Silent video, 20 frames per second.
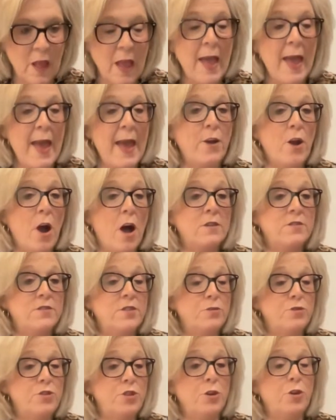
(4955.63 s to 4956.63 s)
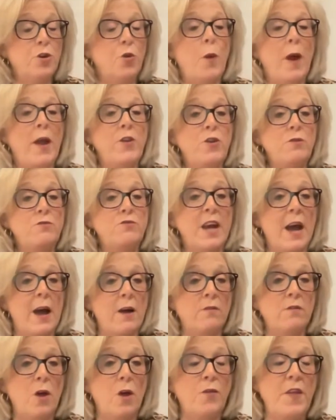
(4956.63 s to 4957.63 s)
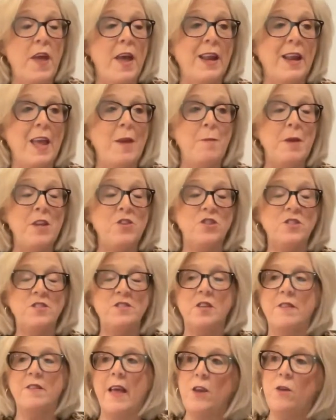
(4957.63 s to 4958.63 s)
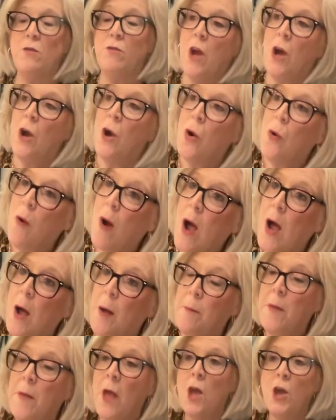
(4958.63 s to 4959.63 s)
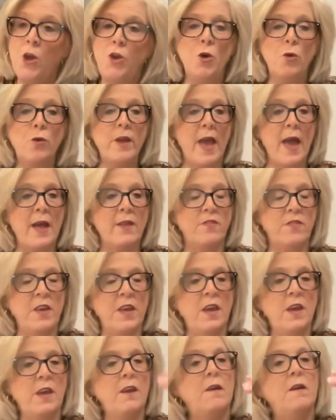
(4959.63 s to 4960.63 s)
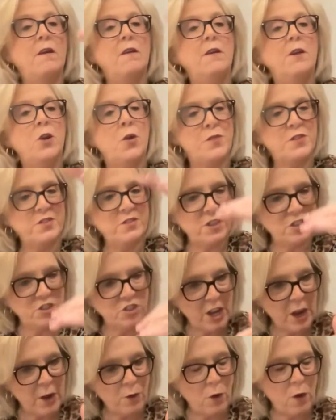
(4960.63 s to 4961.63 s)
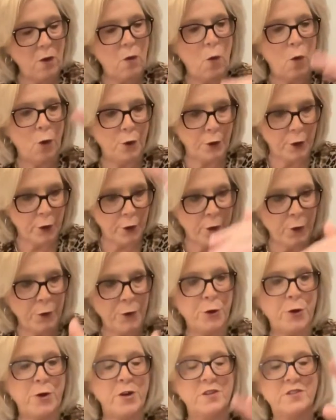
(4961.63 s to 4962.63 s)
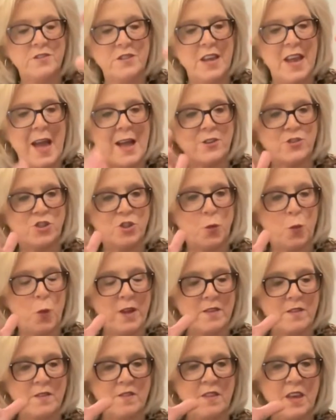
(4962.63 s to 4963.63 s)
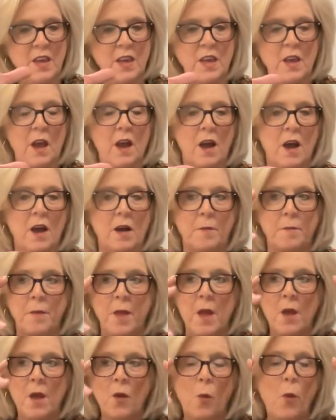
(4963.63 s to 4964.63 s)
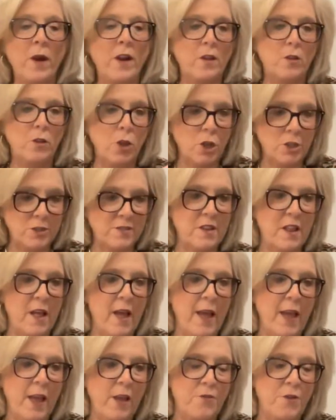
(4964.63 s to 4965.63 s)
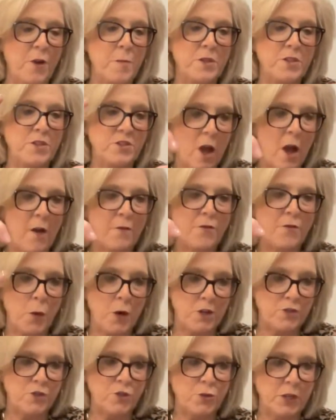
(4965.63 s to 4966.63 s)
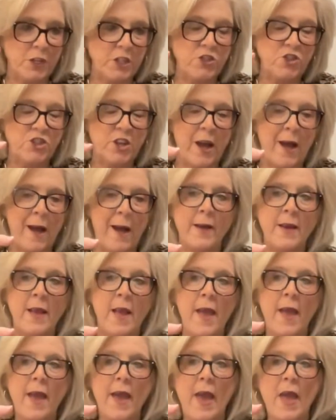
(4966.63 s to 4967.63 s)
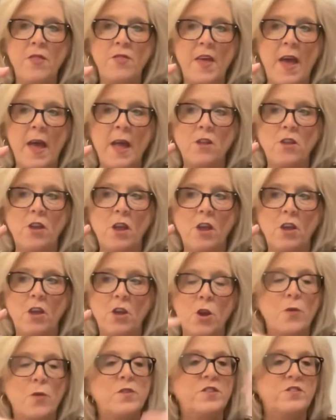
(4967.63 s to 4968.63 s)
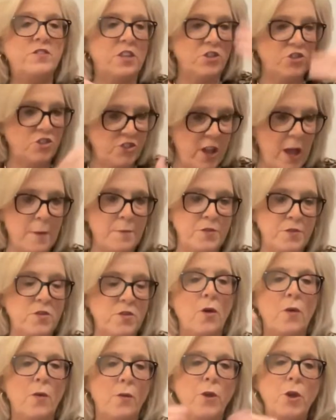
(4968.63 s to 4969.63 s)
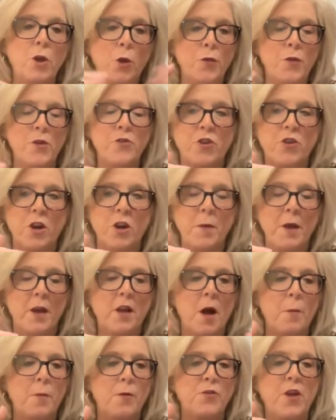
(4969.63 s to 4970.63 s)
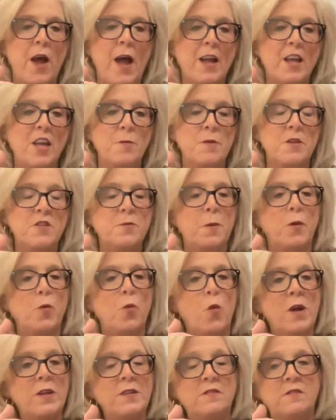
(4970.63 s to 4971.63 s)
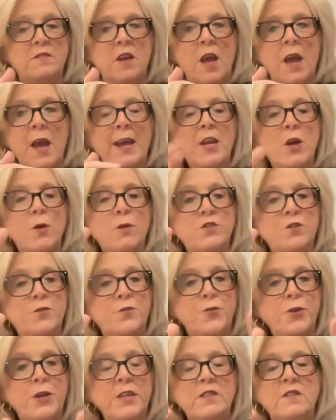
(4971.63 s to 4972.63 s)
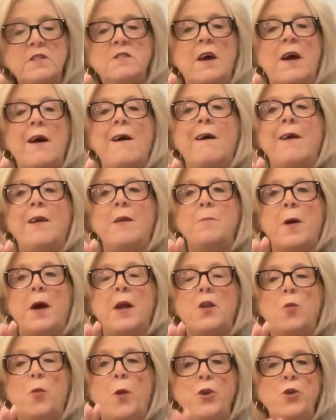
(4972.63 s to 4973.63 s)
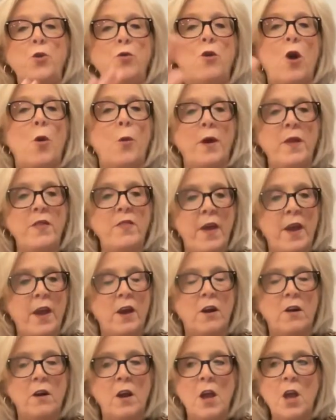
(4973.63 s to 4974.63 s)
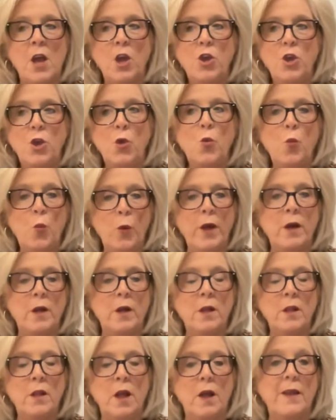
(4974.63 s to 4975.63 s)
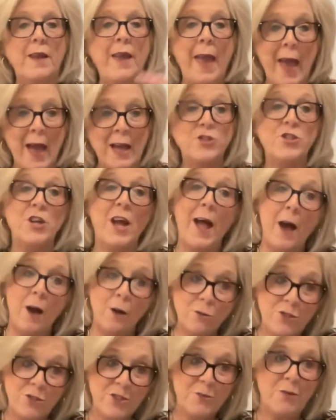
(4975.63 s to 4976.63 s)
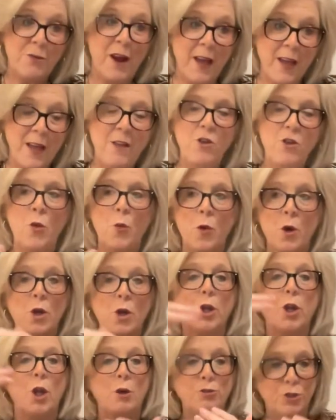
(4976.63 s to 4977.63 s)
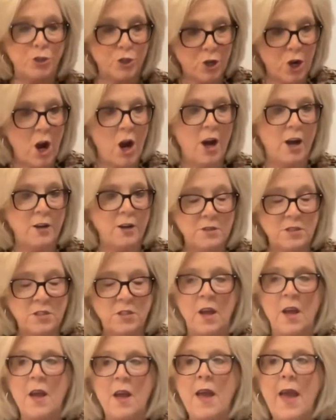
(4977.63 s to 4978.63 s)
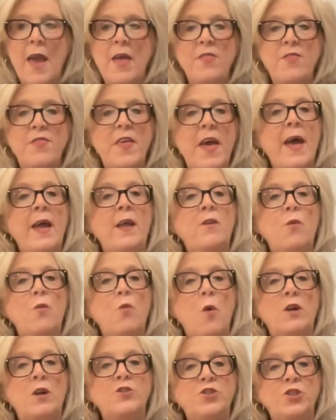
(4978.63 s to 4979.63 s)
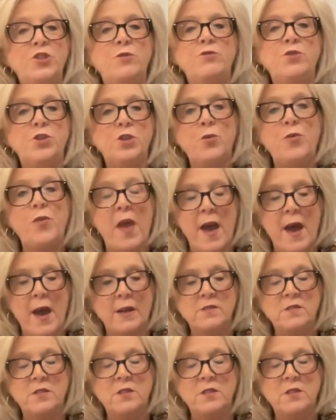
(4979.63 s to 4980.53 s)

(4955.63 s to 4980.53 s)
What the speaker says: And also too, when you download that, Amy, just to let you know, you'll get the stitch out order. You're going to see actually what it looks like from a software screenshot, and then, the stitch steps. So, there's going to be a couple documents, but once, it's a free design, but when you go in there, you will cash out, right? You will close your cart. And then once you do that,